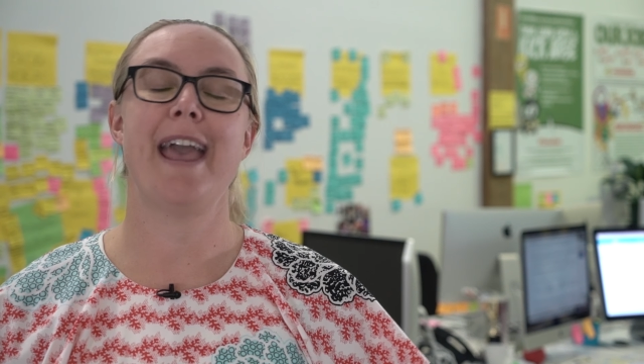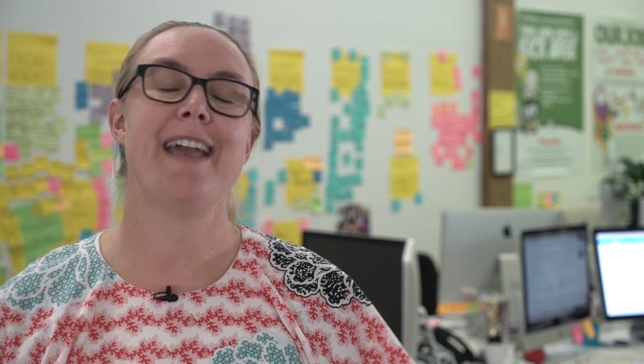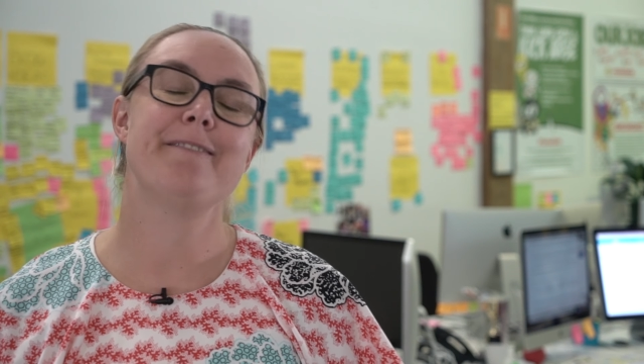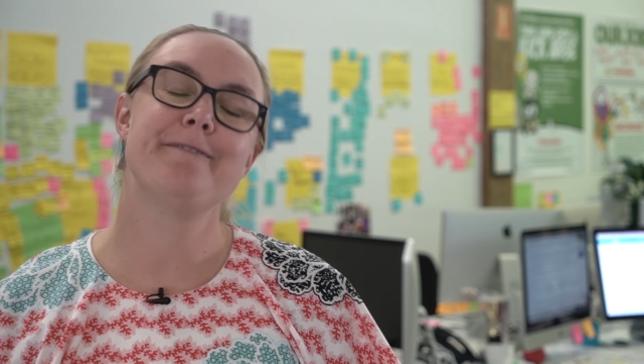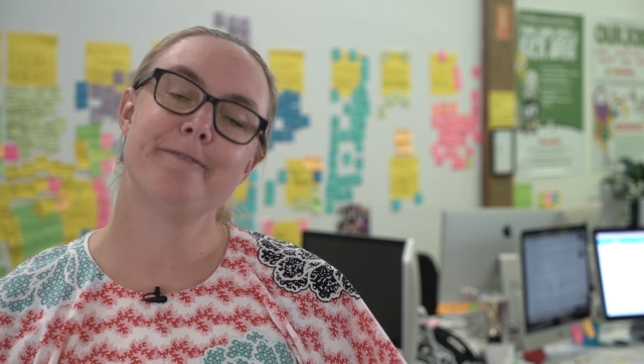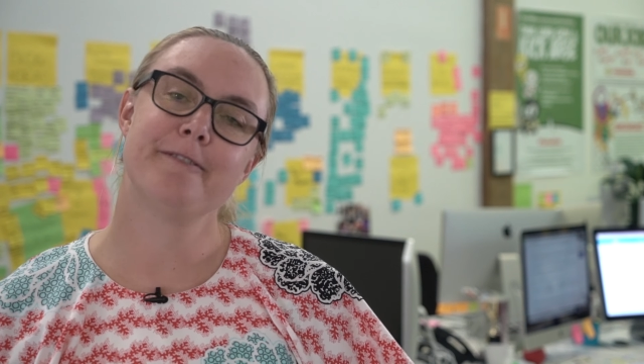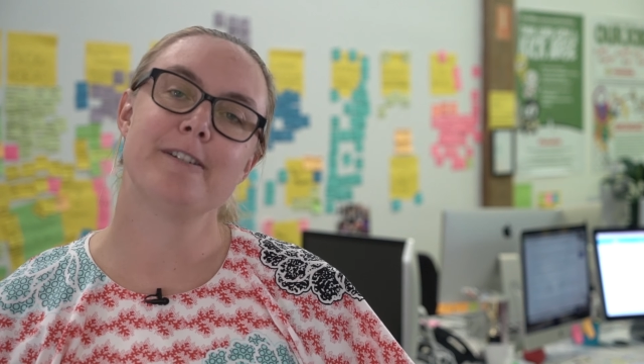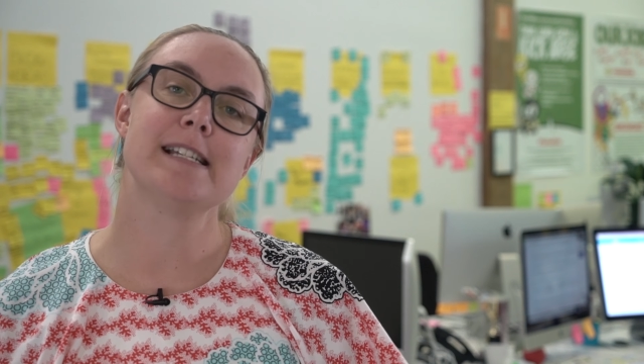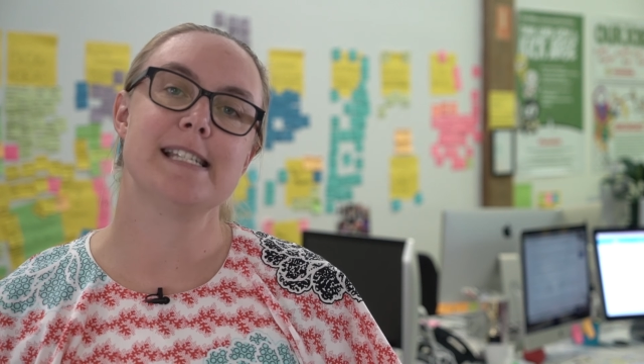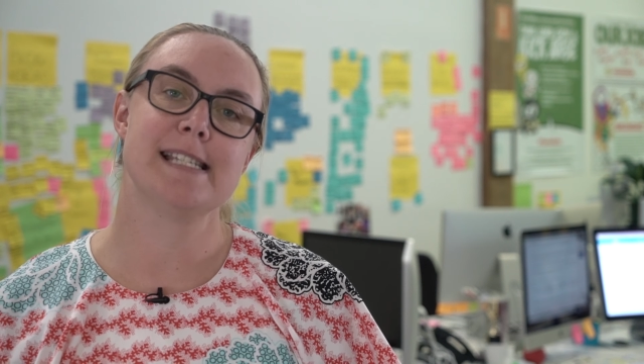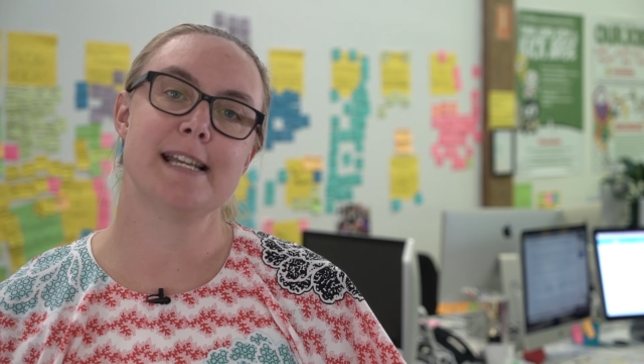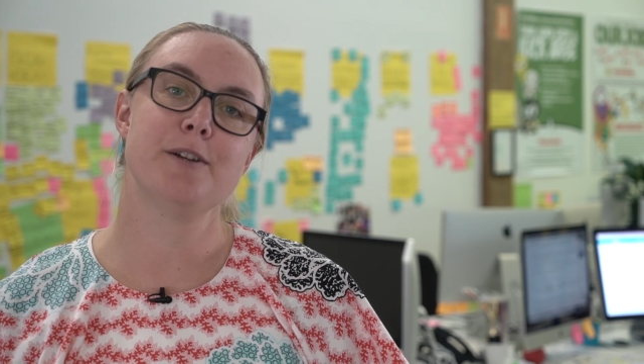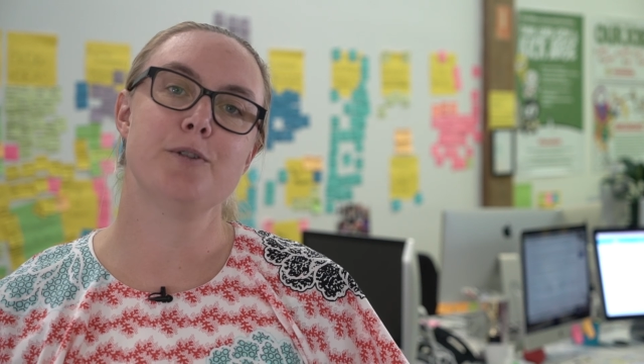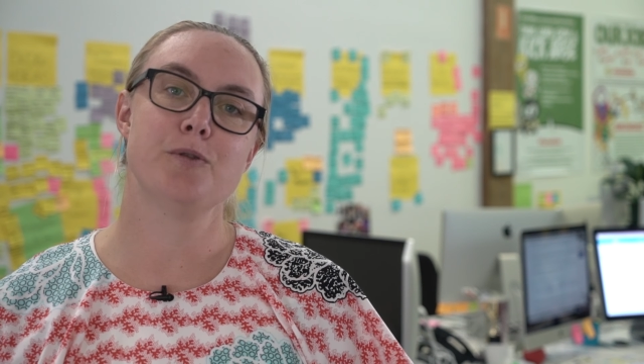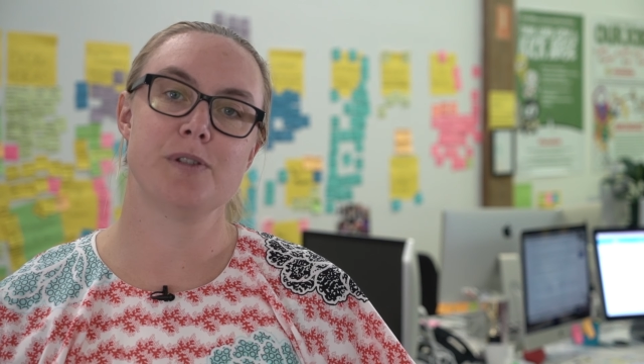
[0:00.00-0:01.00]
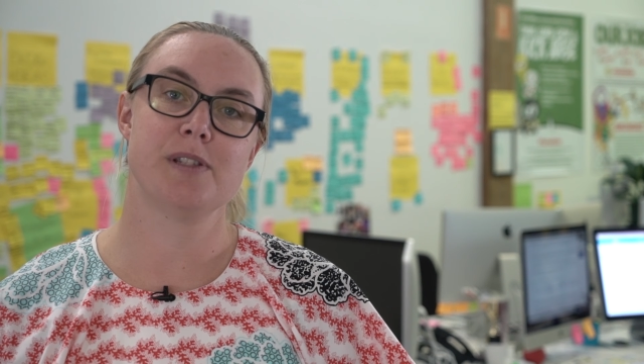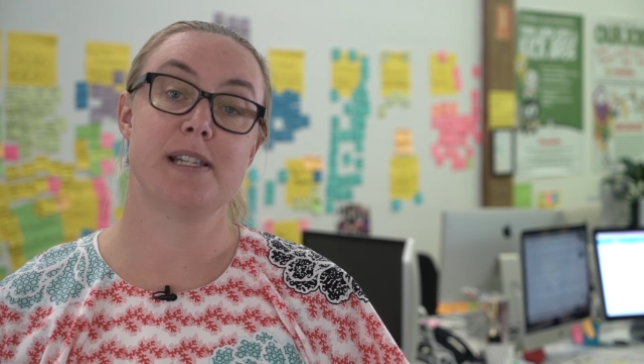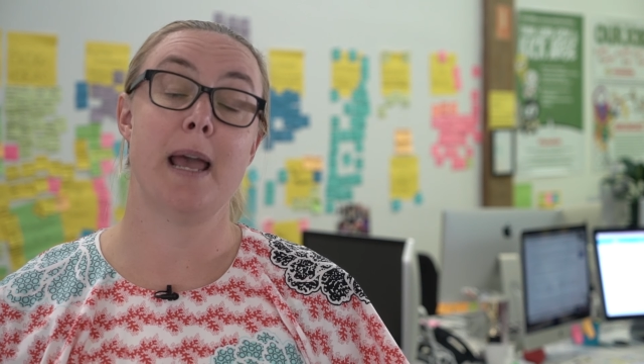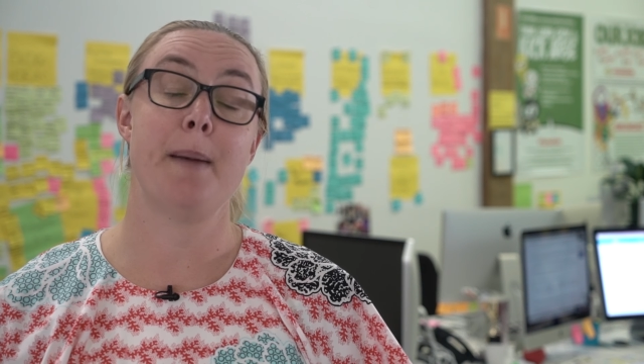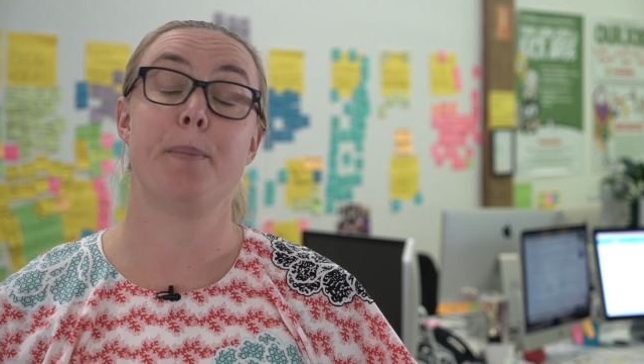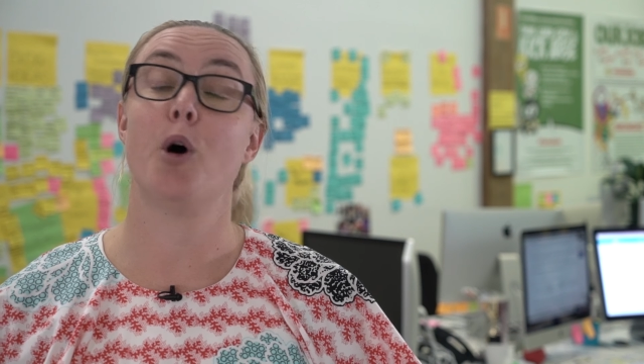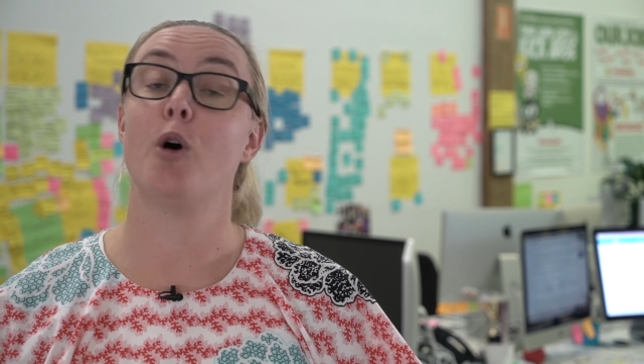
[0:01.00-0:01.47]
every single
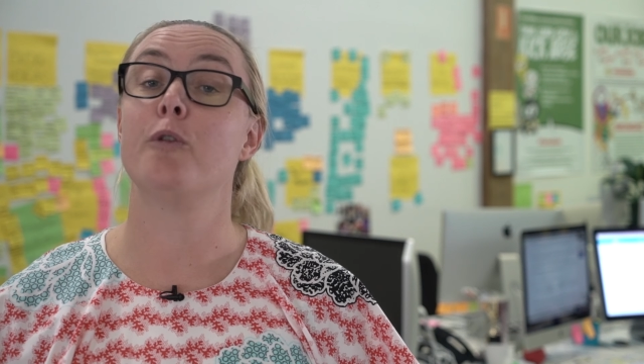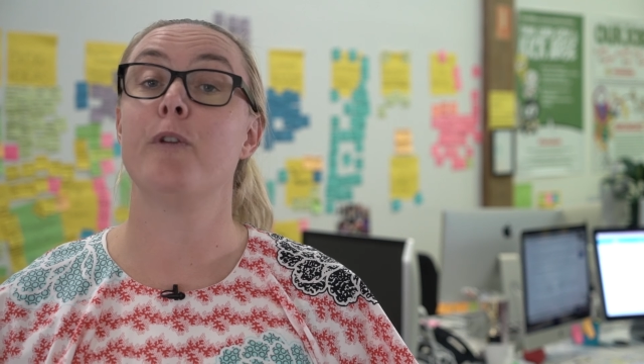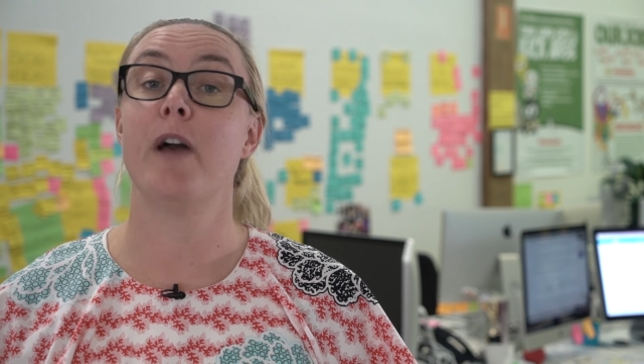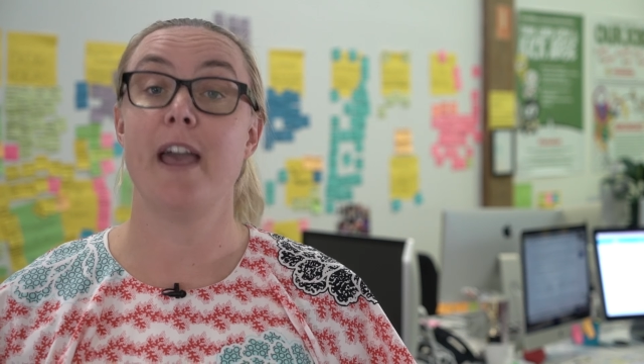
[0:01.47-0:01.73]
step of